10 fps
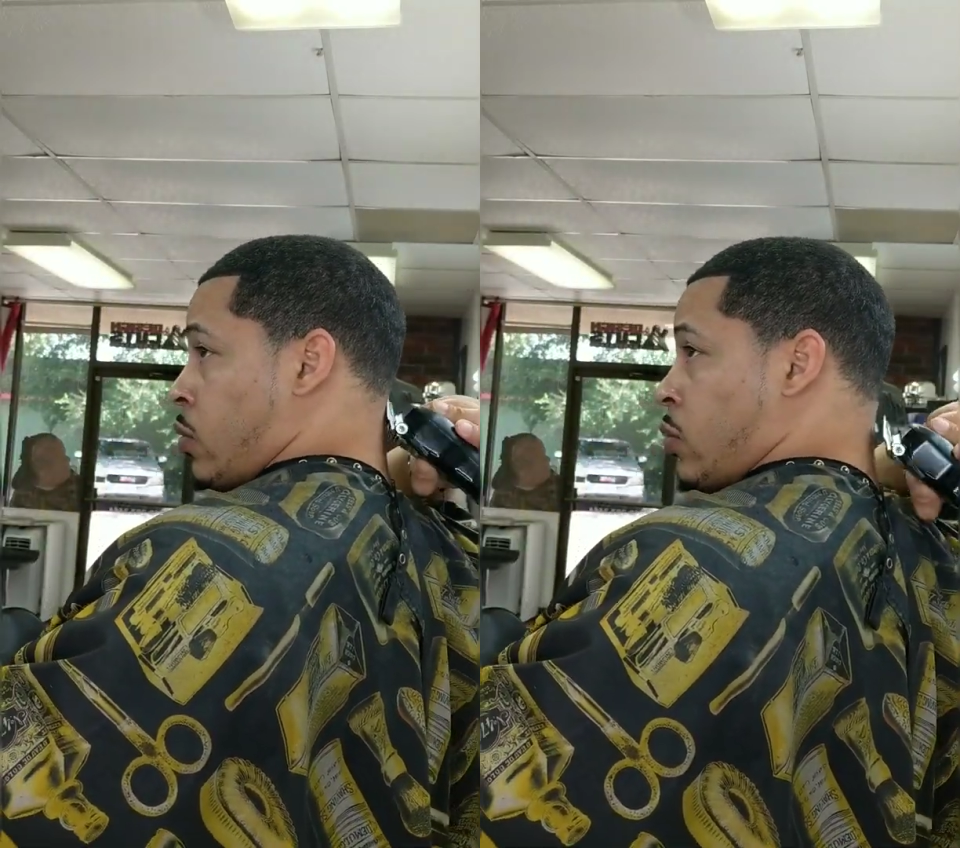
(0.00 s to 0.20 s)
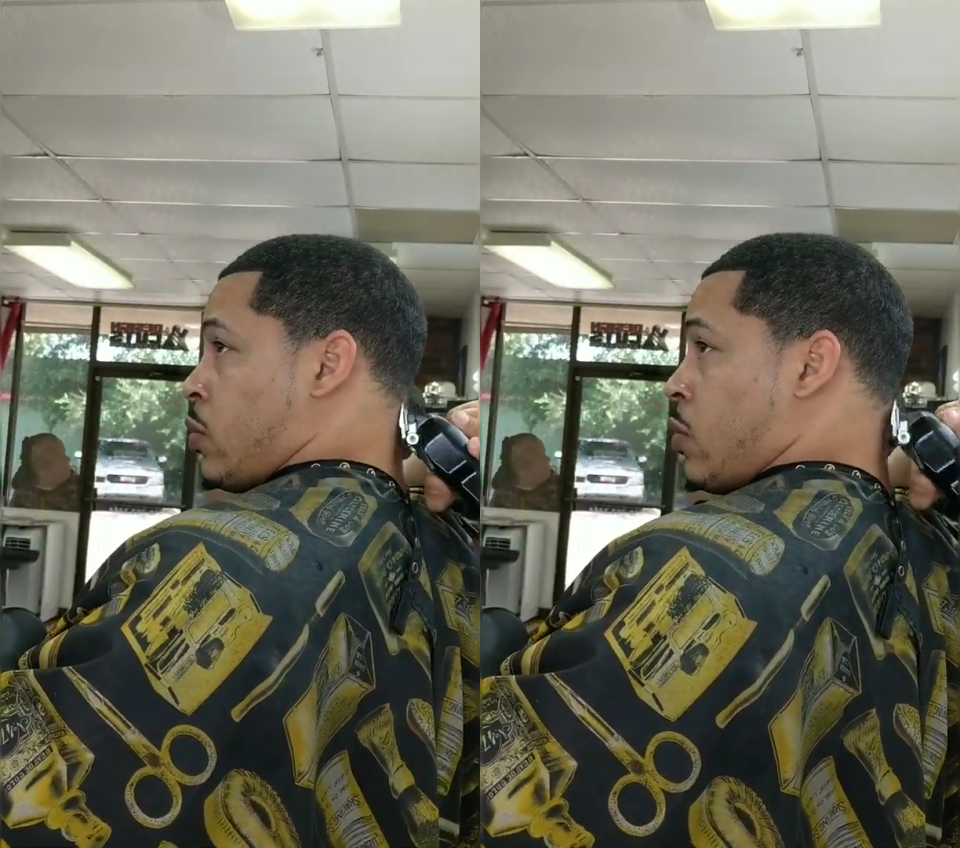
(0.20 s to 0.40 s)

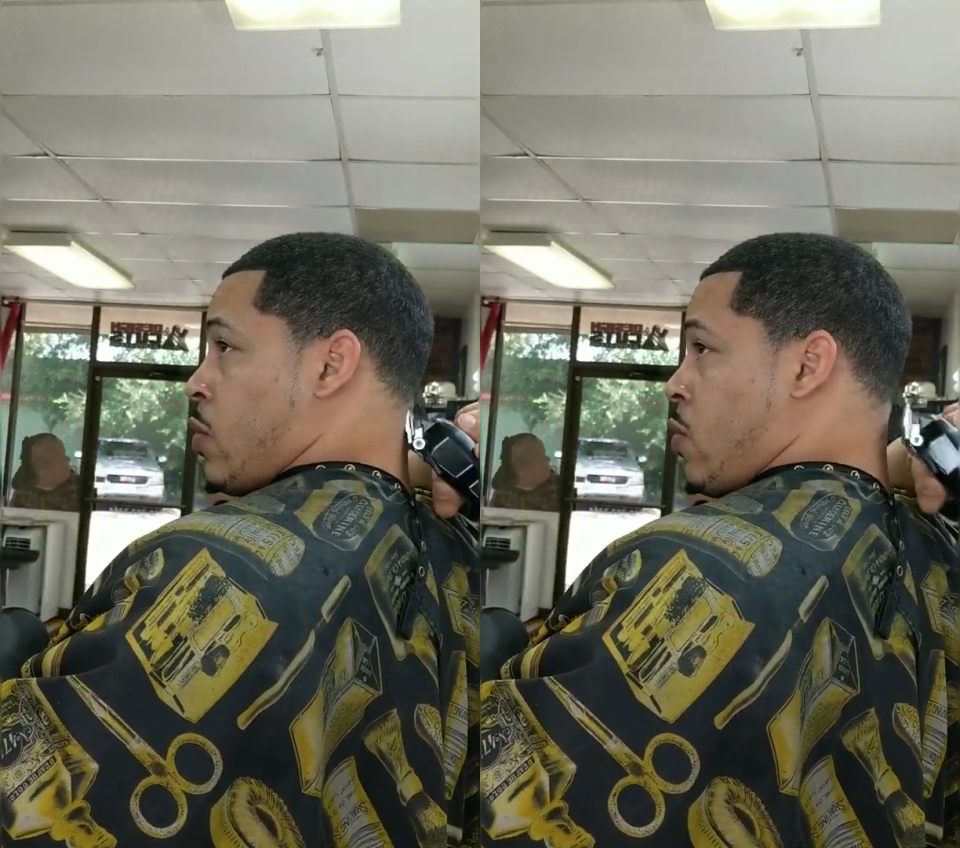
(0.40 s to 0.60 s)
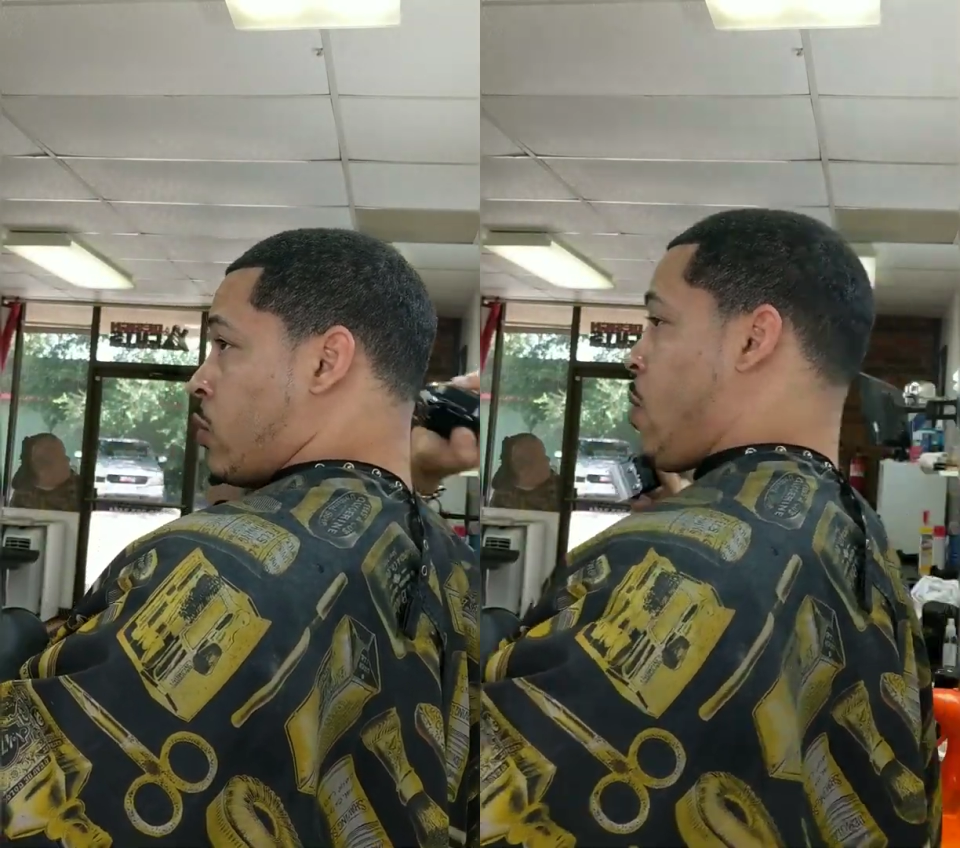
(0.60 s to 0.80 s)
the
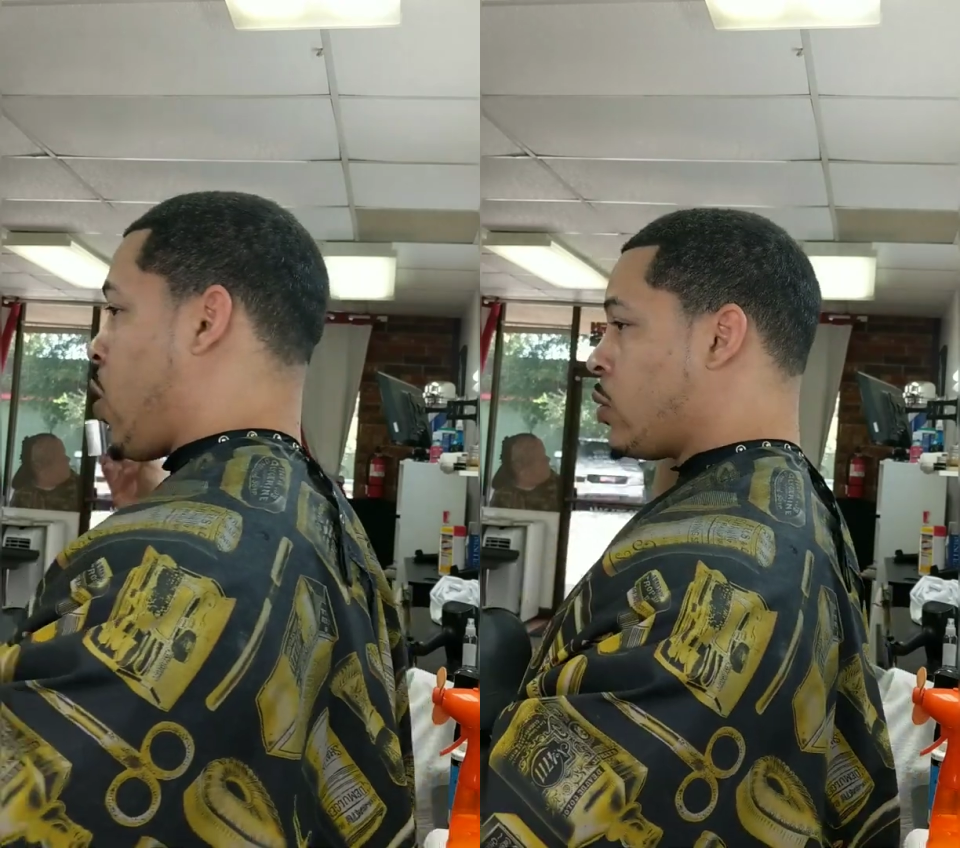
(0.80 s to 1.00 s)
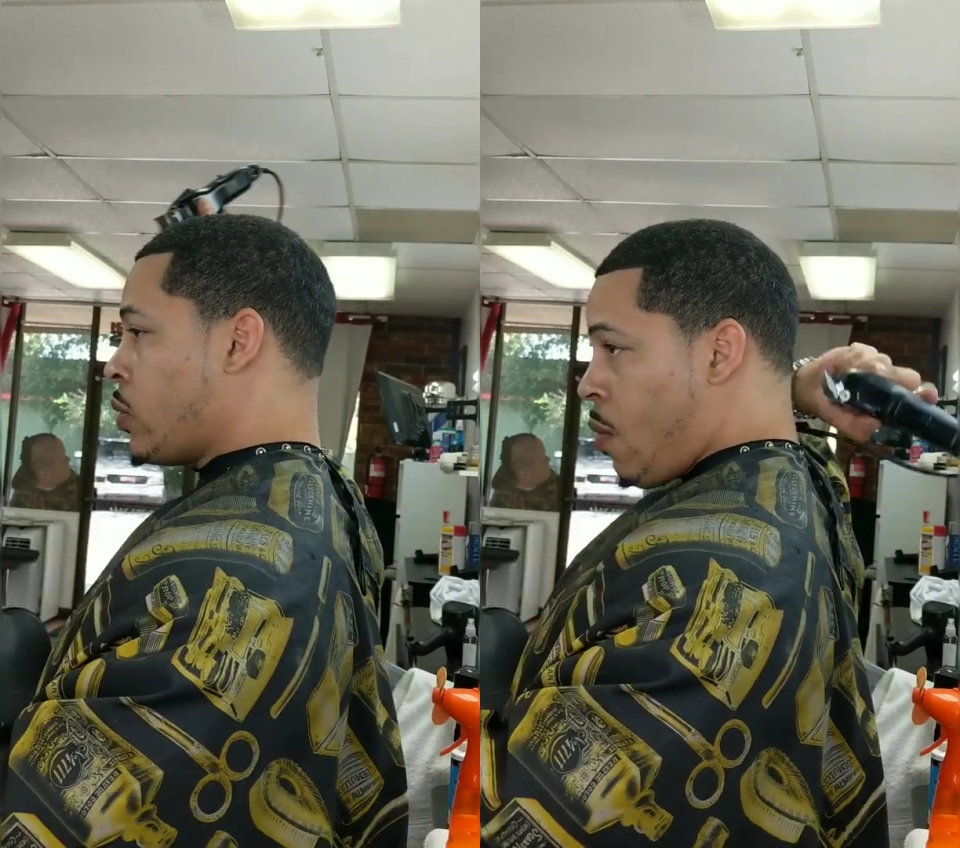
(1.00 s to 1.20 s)
fade
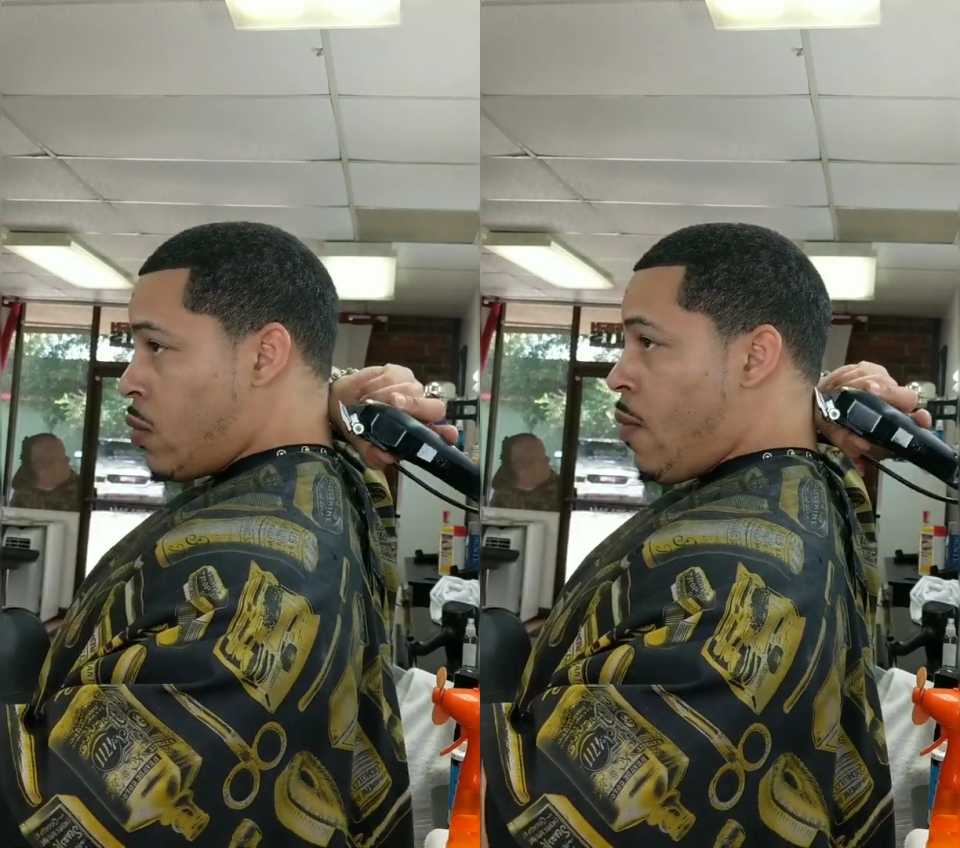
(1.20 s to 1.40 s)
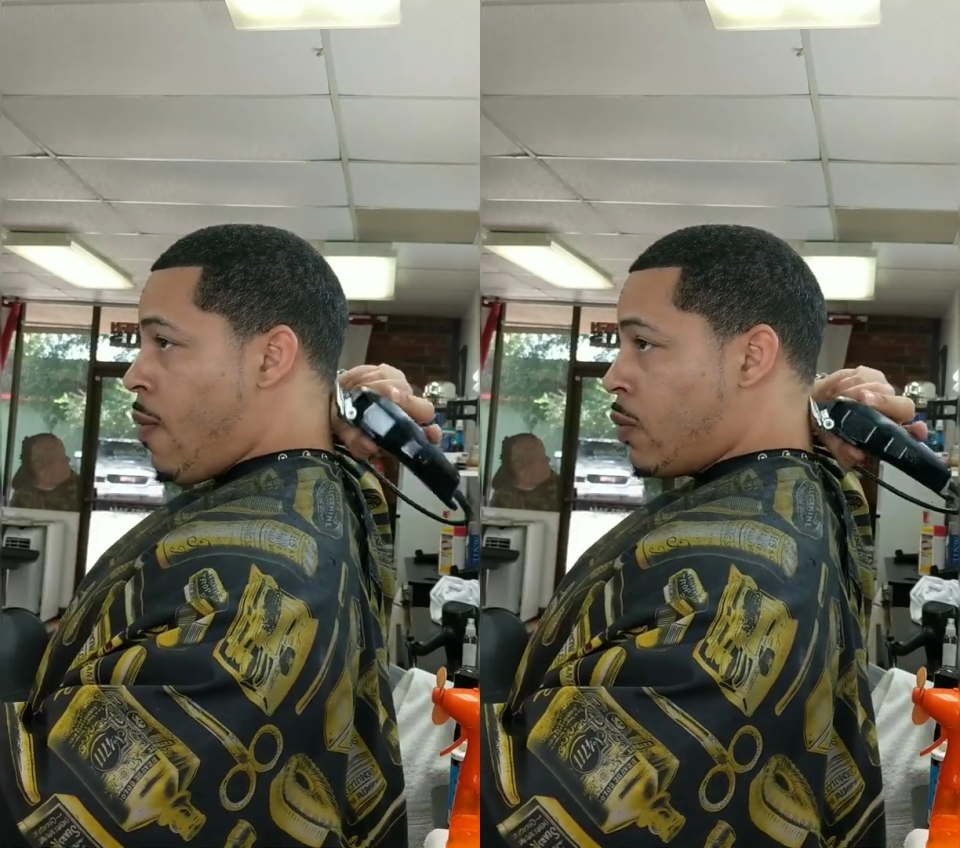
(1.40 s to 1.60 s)
for the
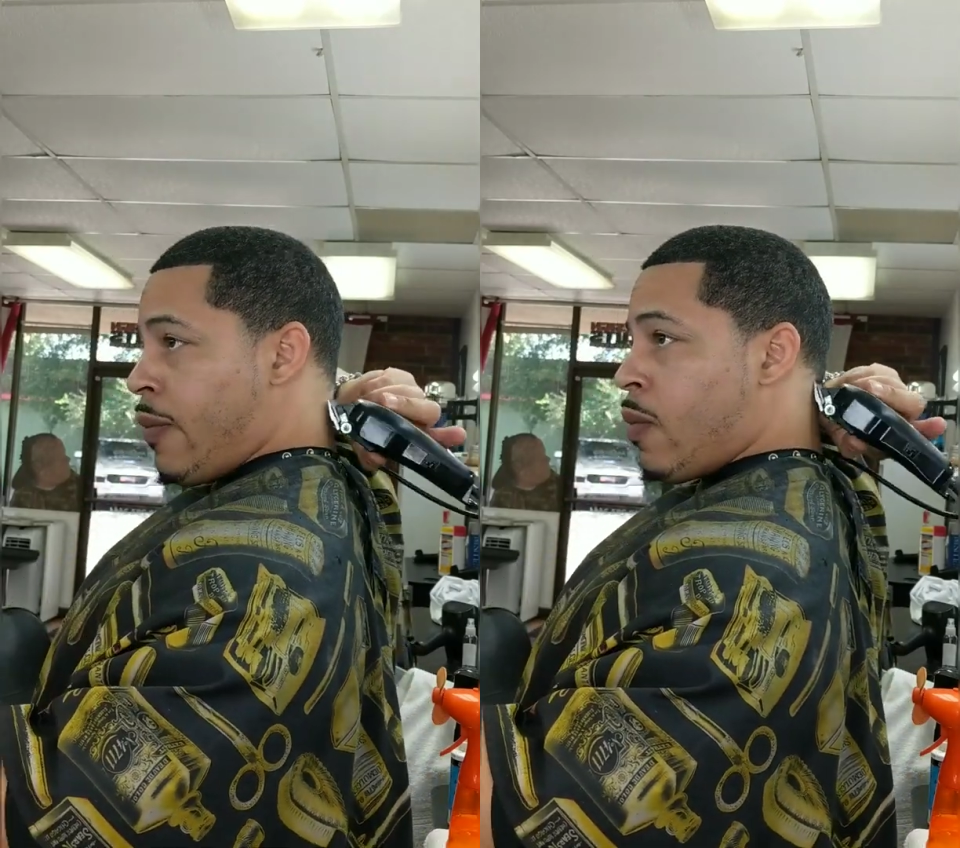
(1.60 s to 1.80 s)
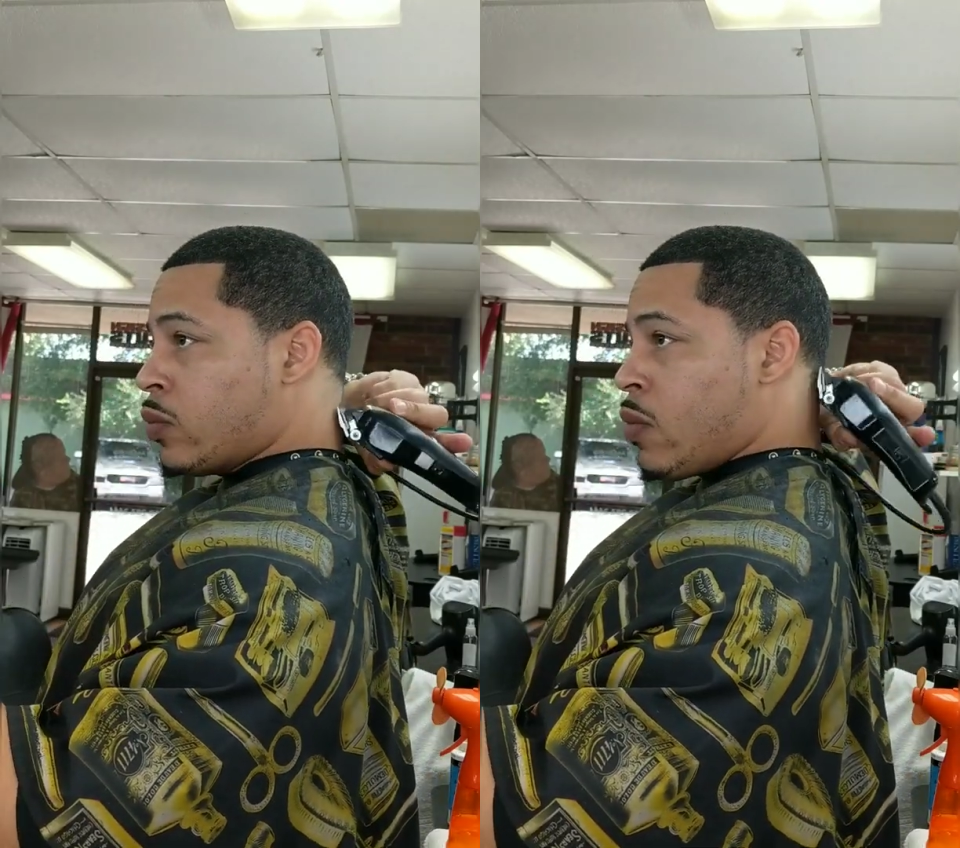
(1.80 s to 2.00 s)

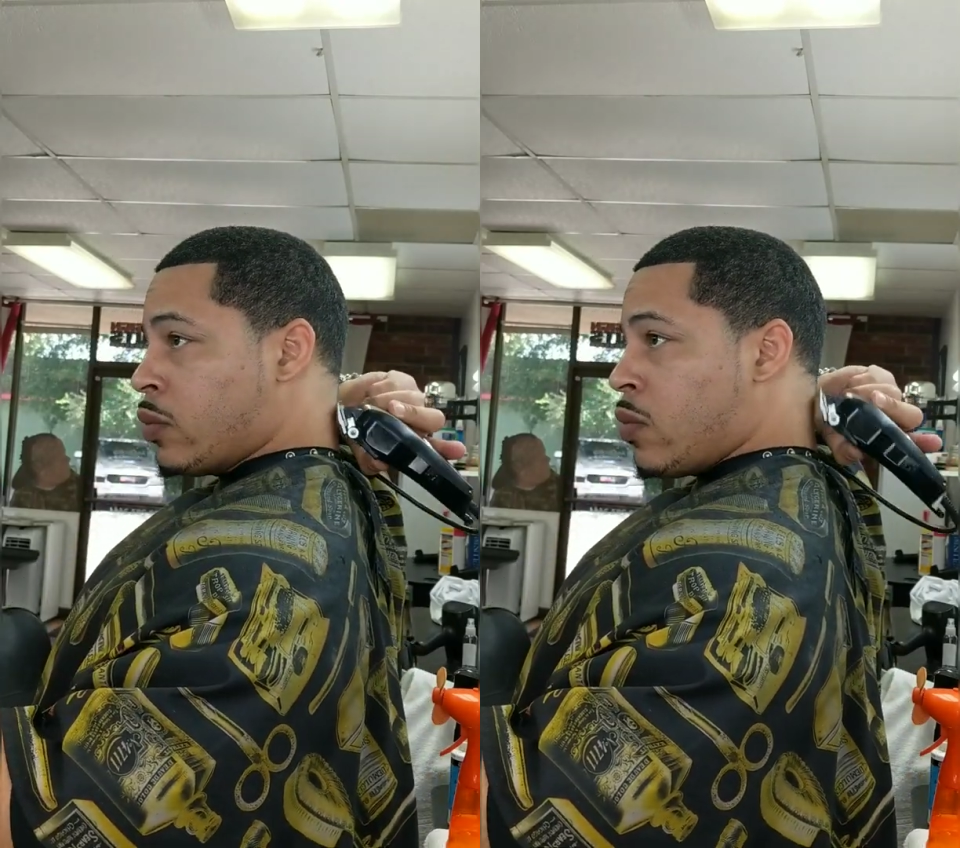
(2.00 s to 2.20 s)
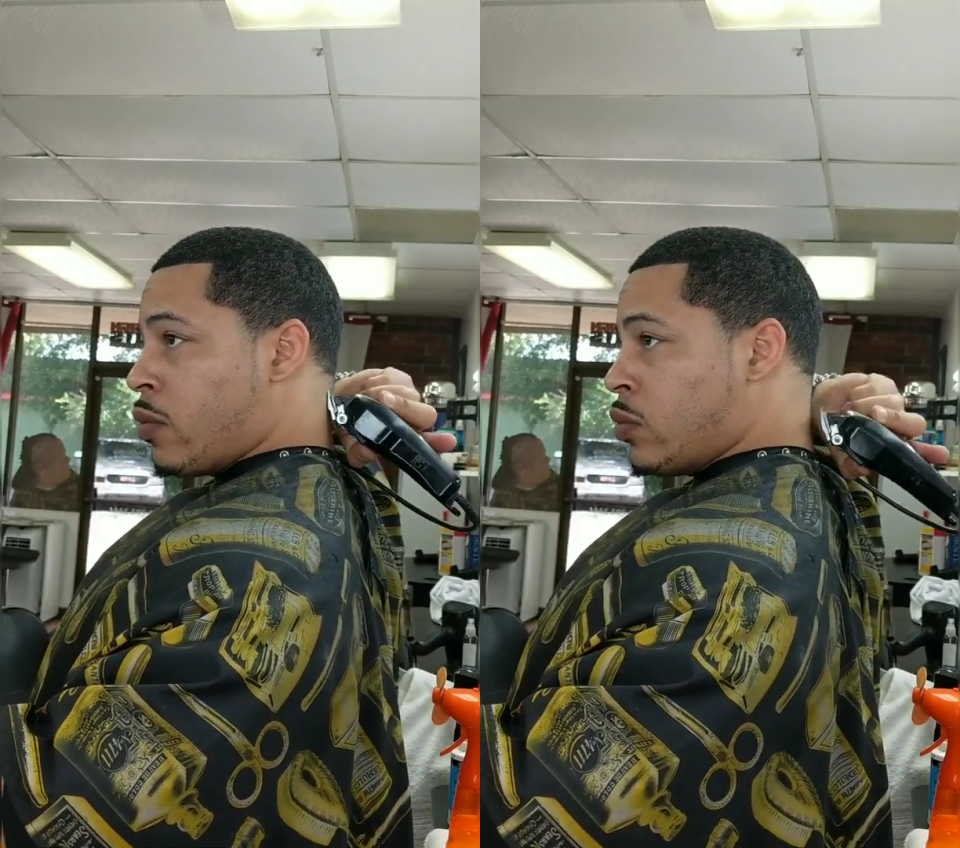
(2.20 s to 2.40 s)
backside.